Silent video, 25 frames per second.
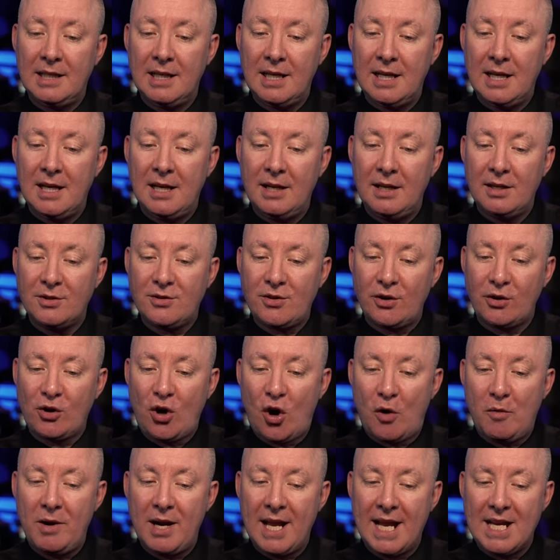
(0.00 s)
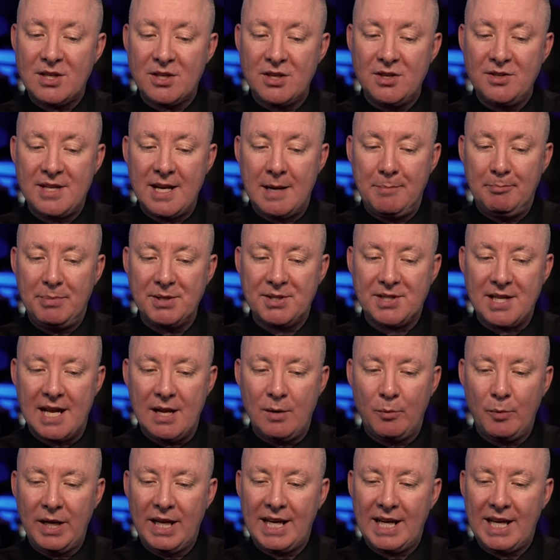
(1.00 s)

and to correlation 10%.